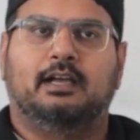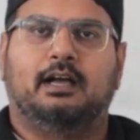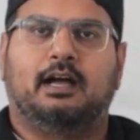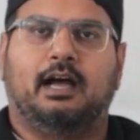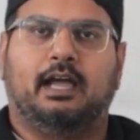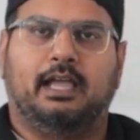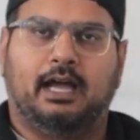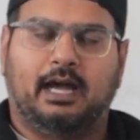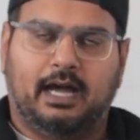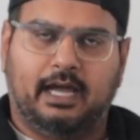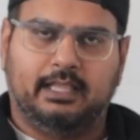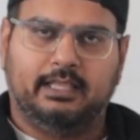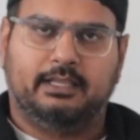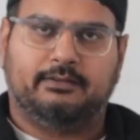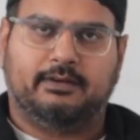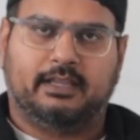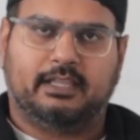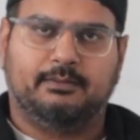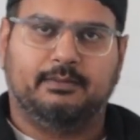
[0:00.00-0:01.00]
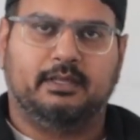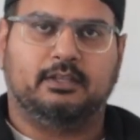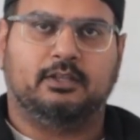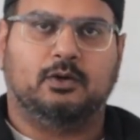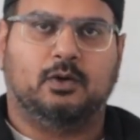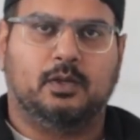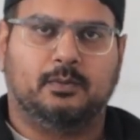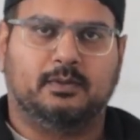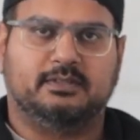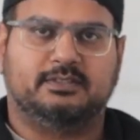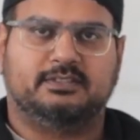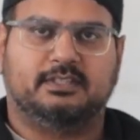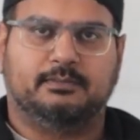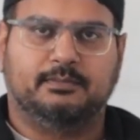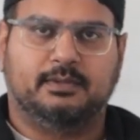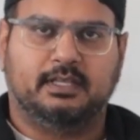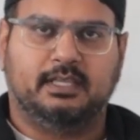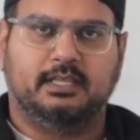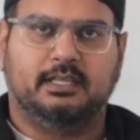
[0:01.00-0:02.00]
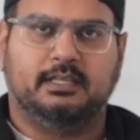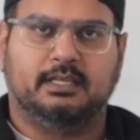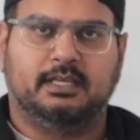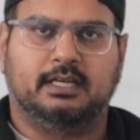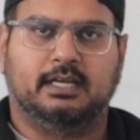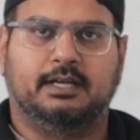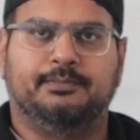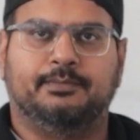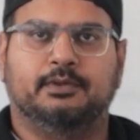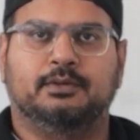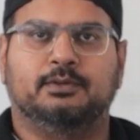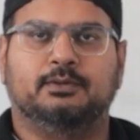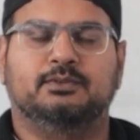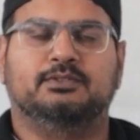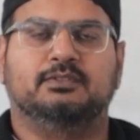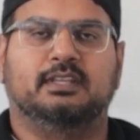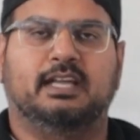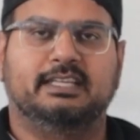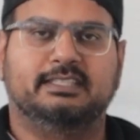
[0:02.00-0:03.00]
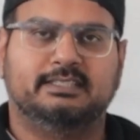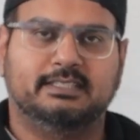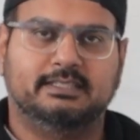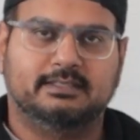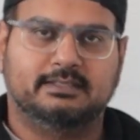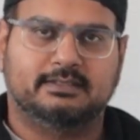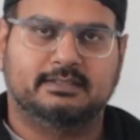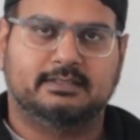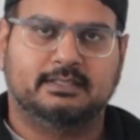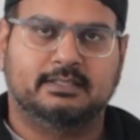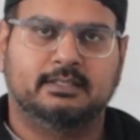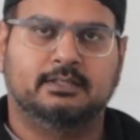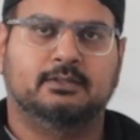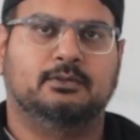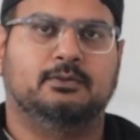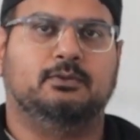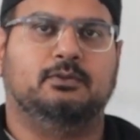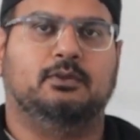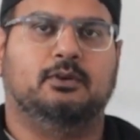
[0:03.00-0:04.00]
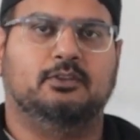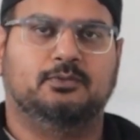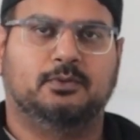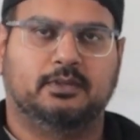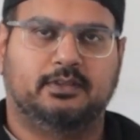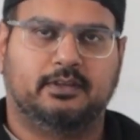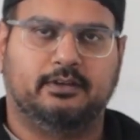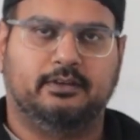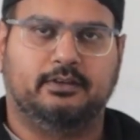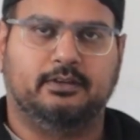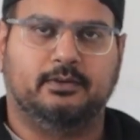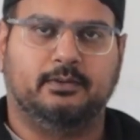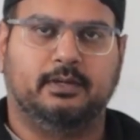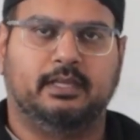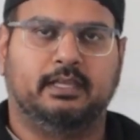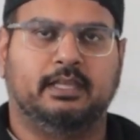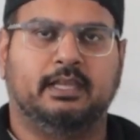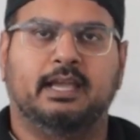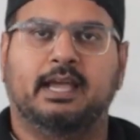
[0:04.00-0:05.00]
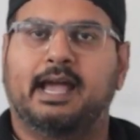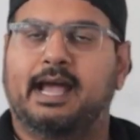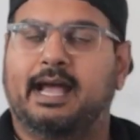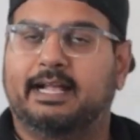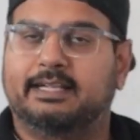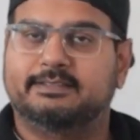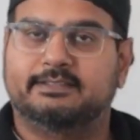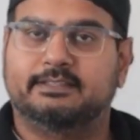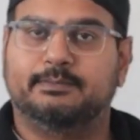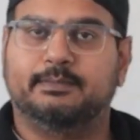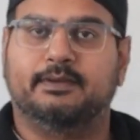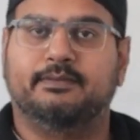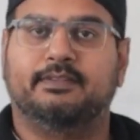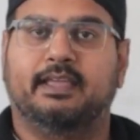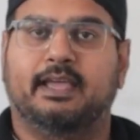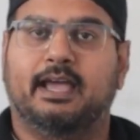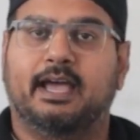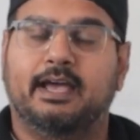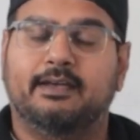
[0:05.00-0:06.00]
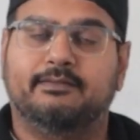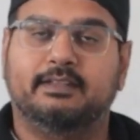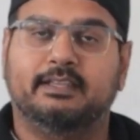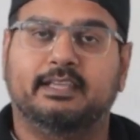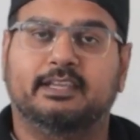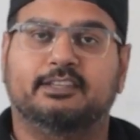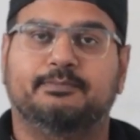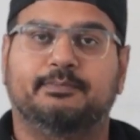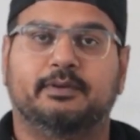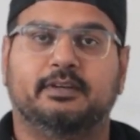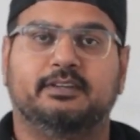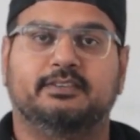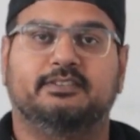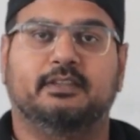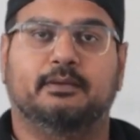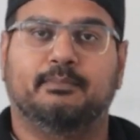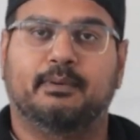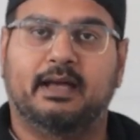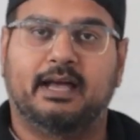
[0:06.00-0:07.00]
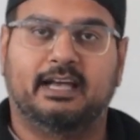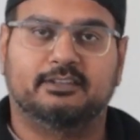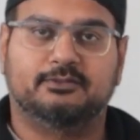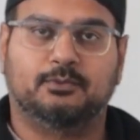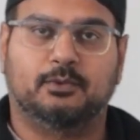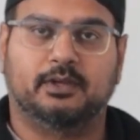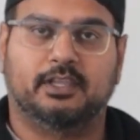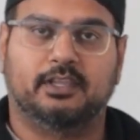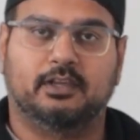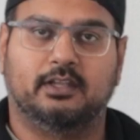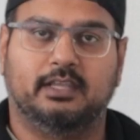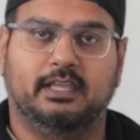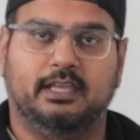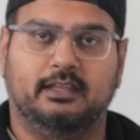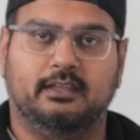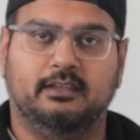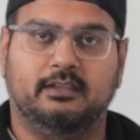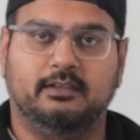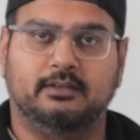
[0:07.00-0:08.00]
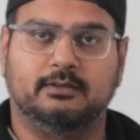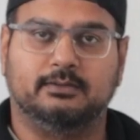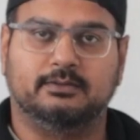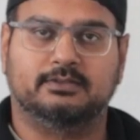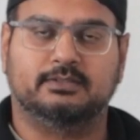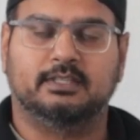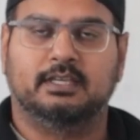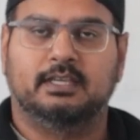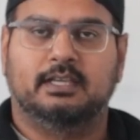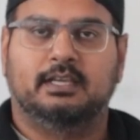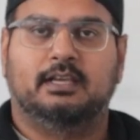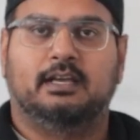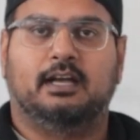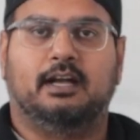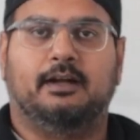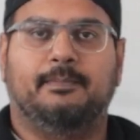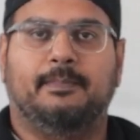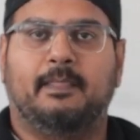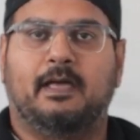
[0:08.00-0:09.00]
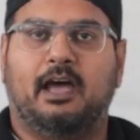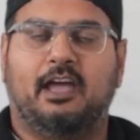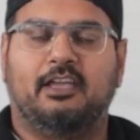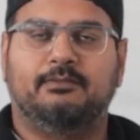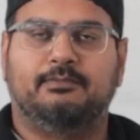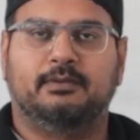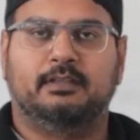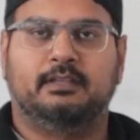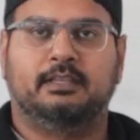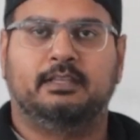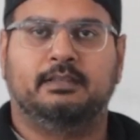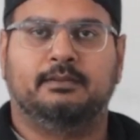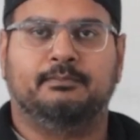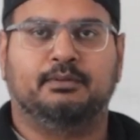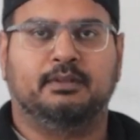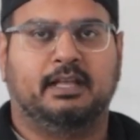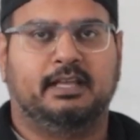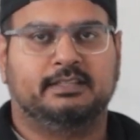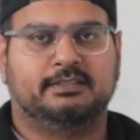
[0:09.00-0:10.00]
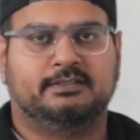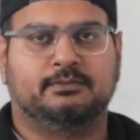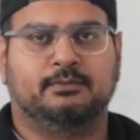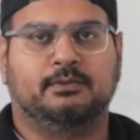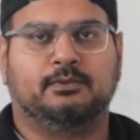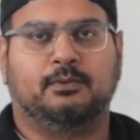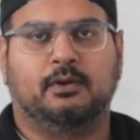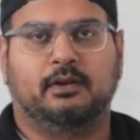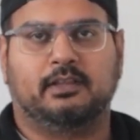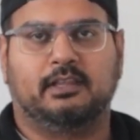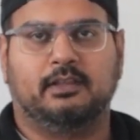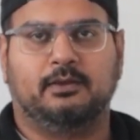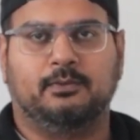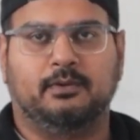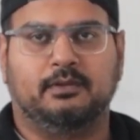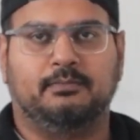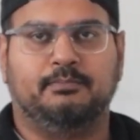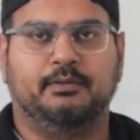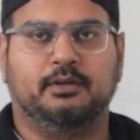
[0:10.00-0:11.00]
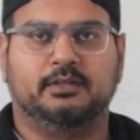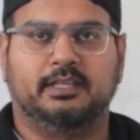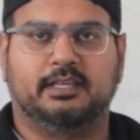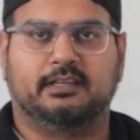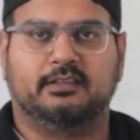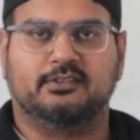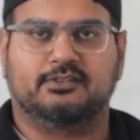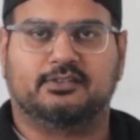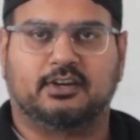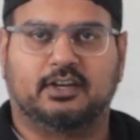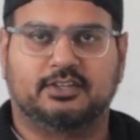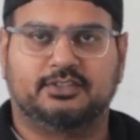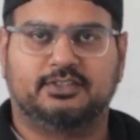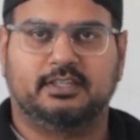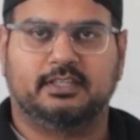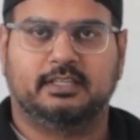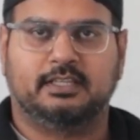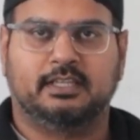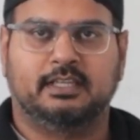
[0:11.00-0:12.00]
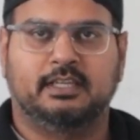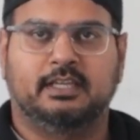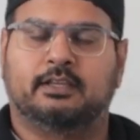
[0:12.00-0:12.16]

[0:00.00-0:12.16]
I highly recommend going with somebody who's licensed, who knows what they're doing. Ask them if they have any experience in the past working on ADUs. I've been blessed with working with Building Construction.